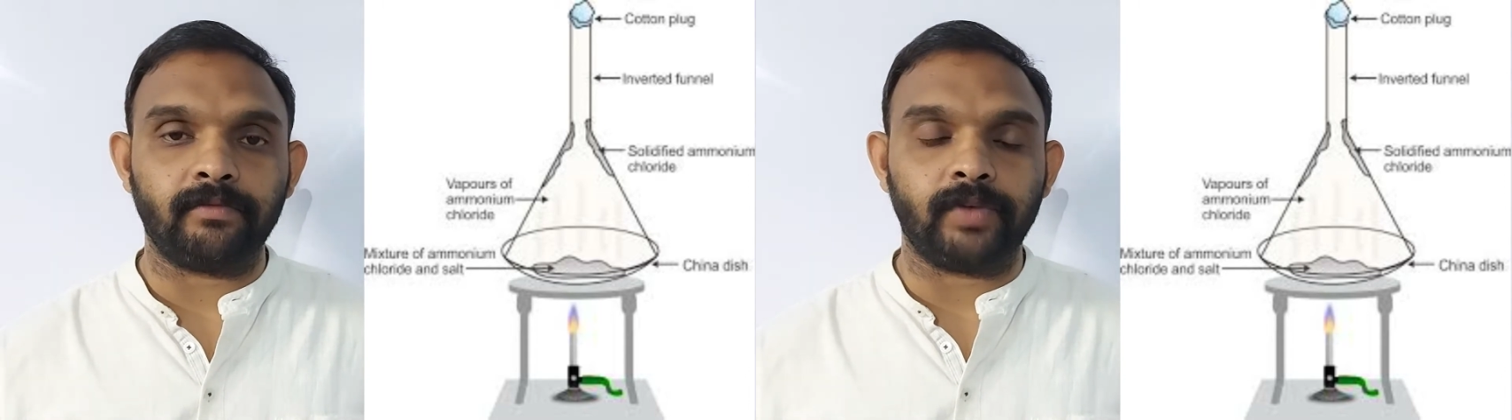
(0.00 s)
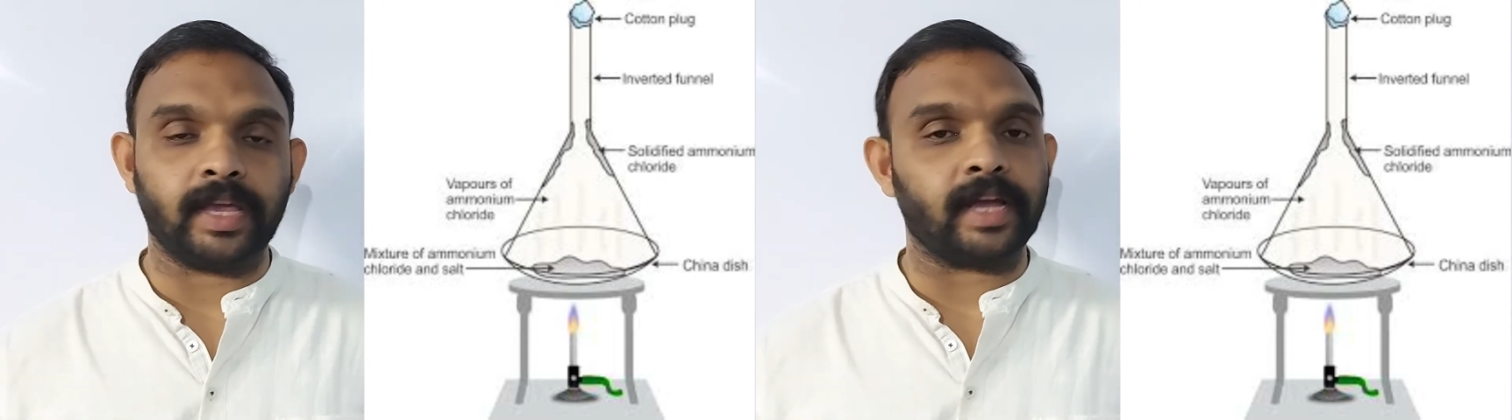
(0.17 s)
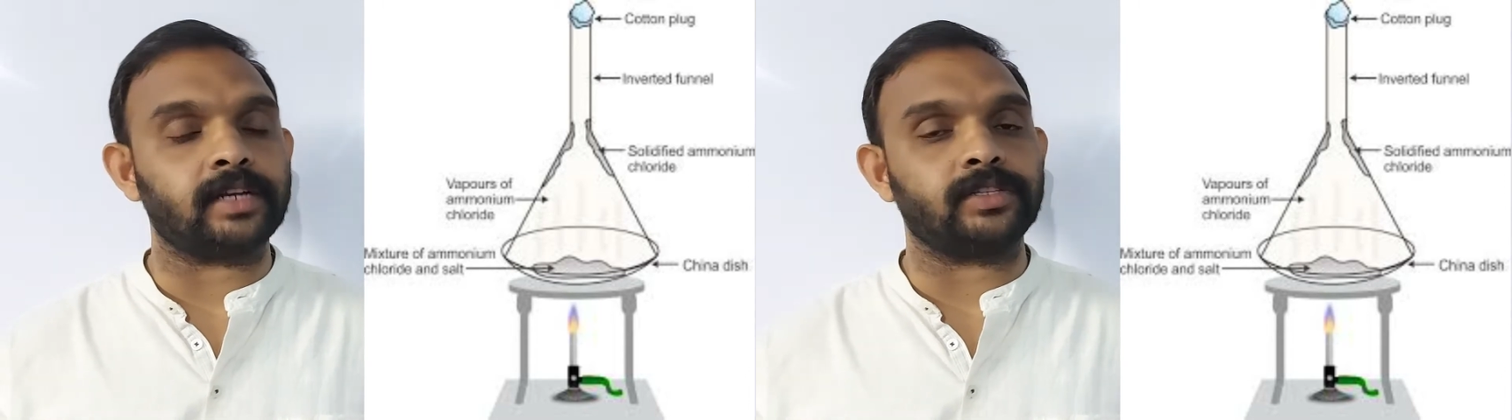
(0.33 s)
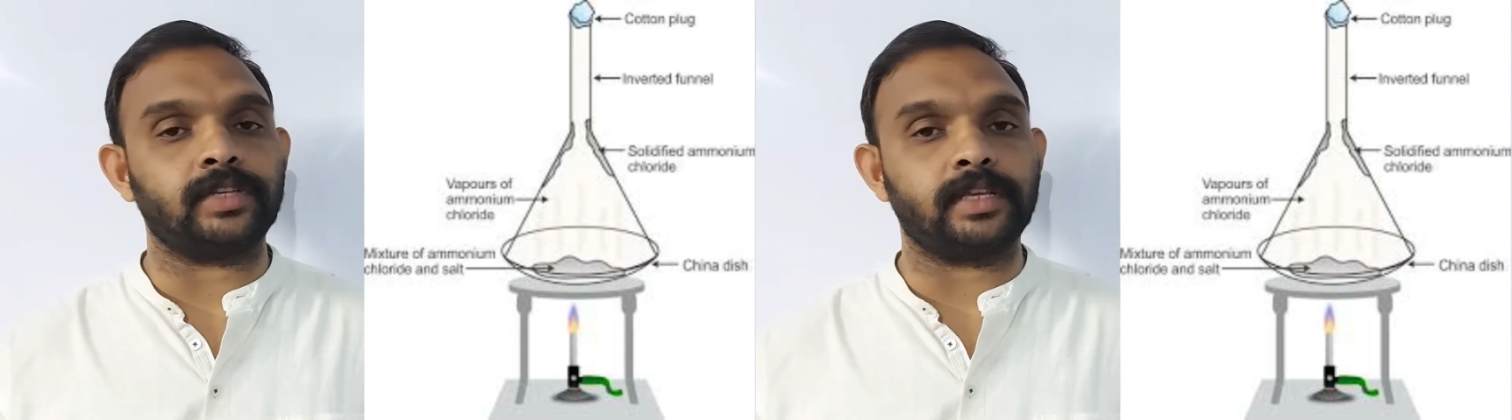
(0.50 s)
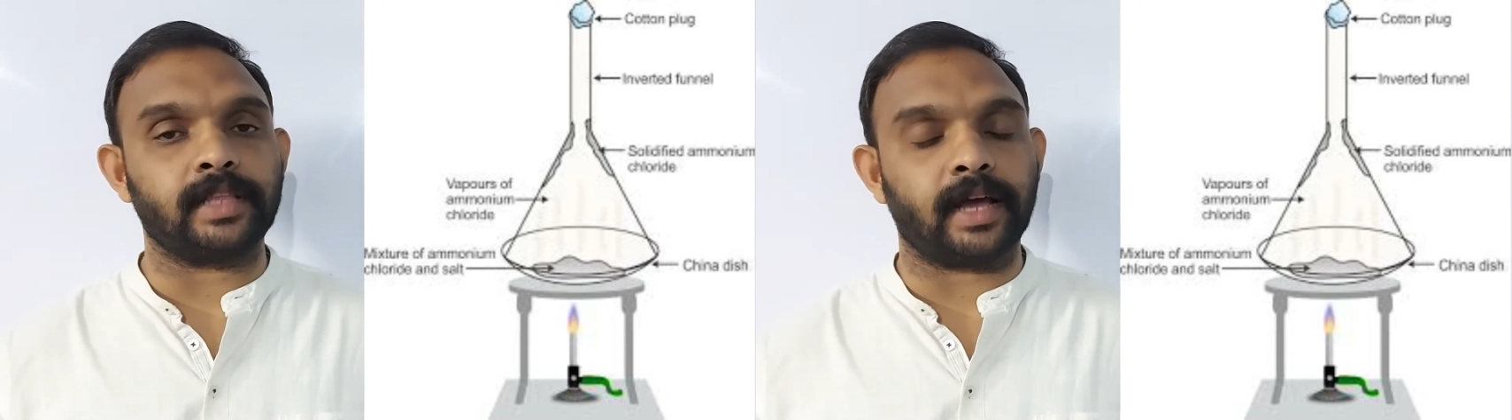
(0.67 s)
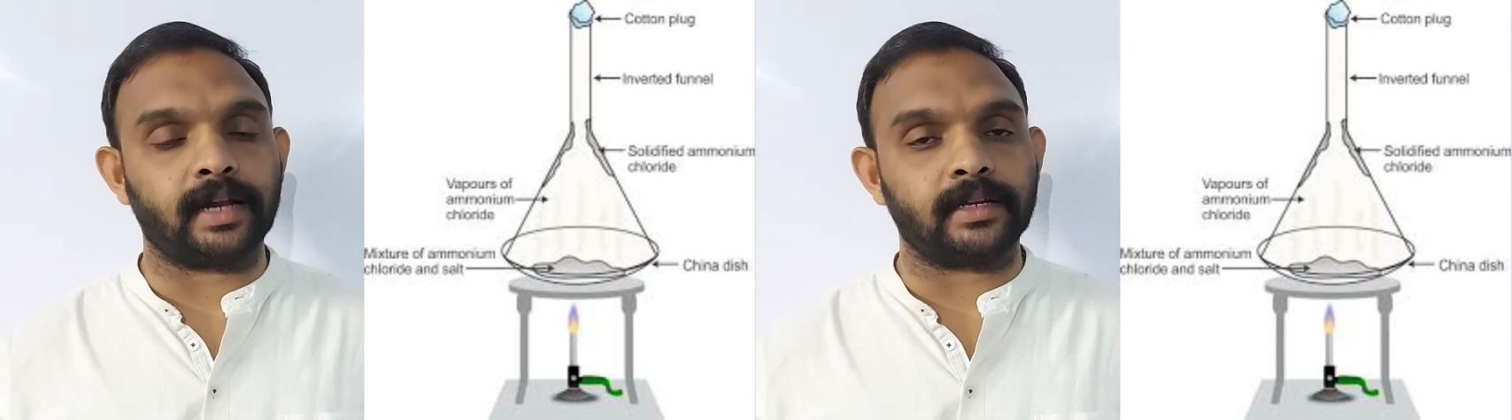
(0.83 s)
we can see
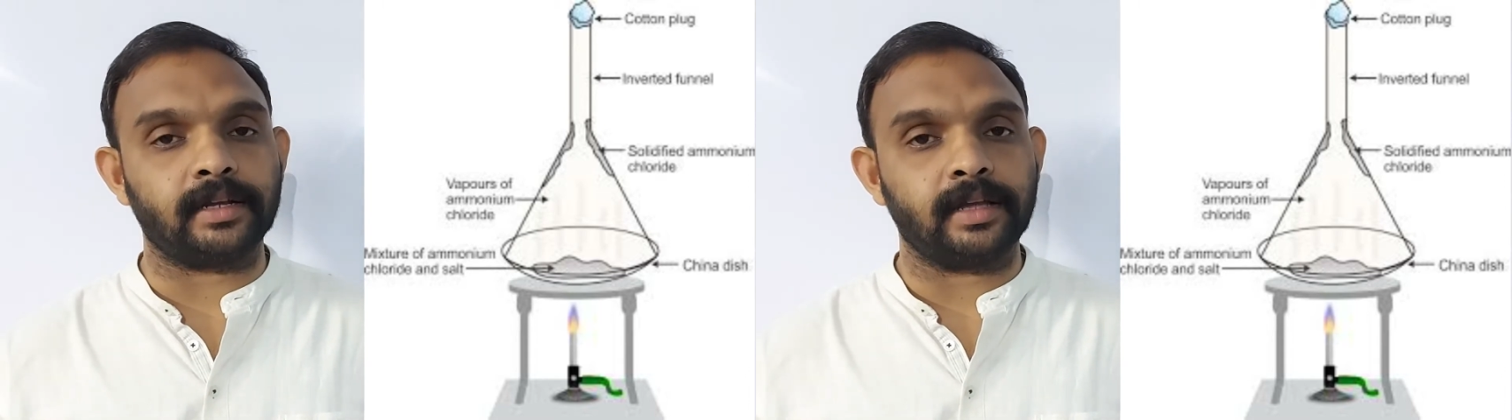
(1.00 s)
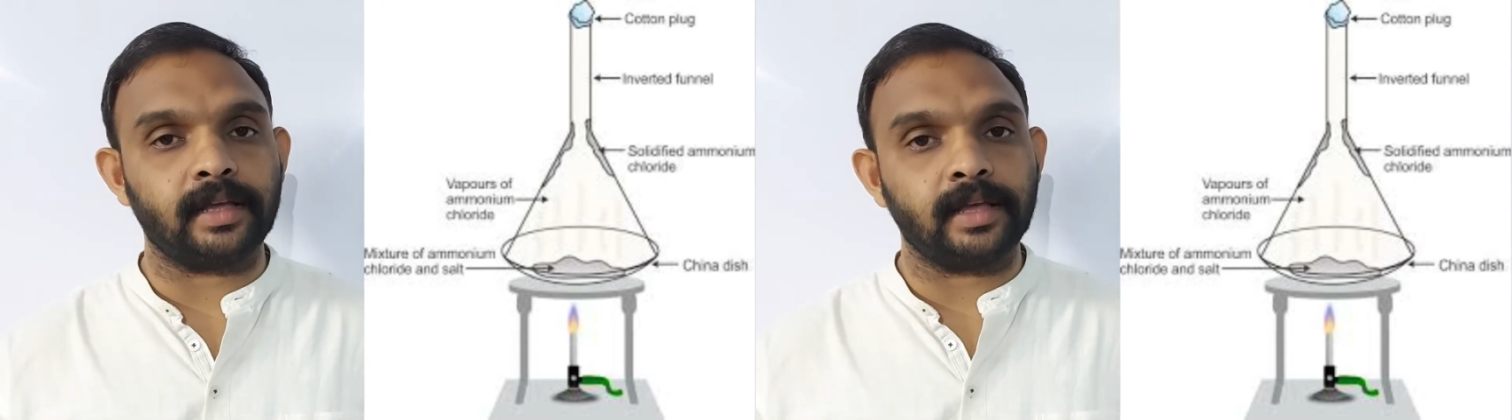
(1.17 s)
that